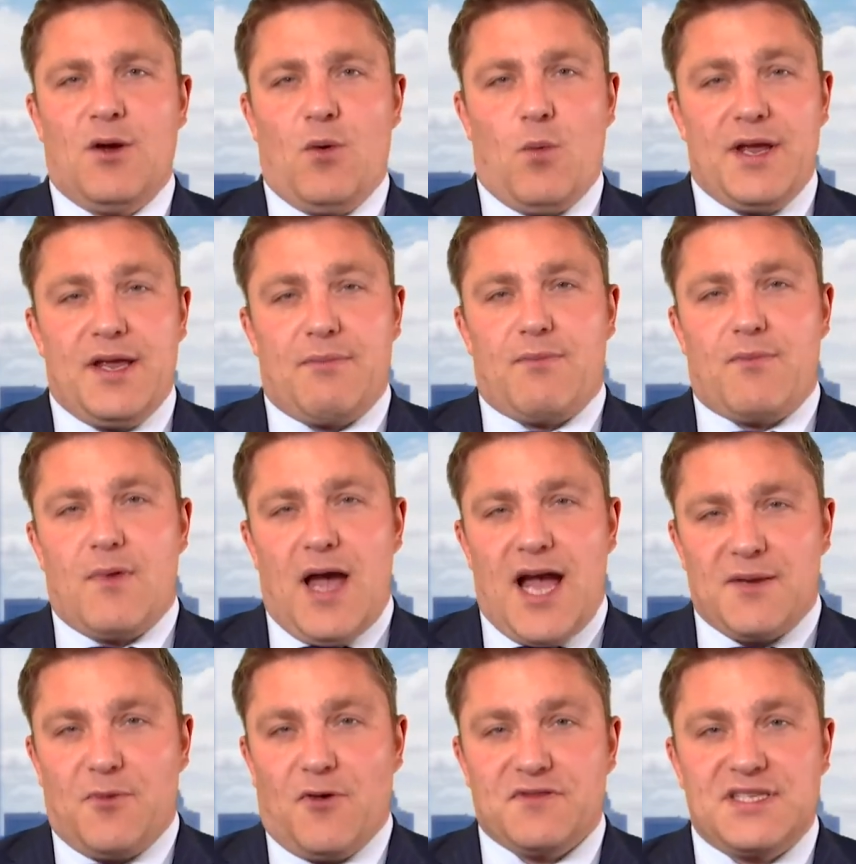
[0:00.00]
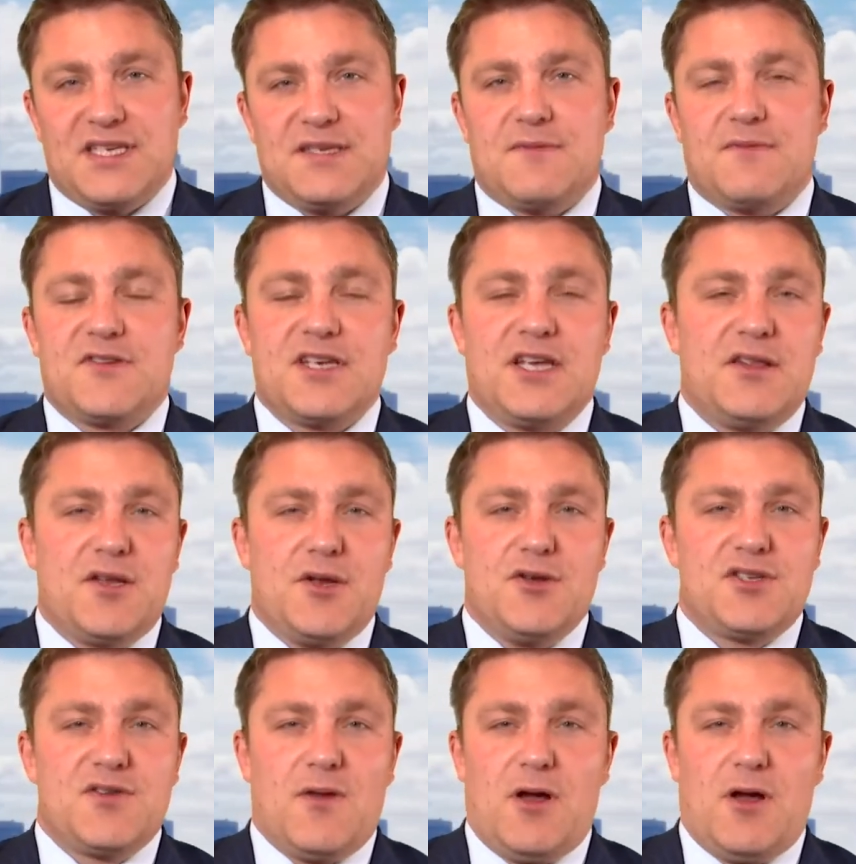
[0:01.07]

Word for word: We had obviously seen the news flow.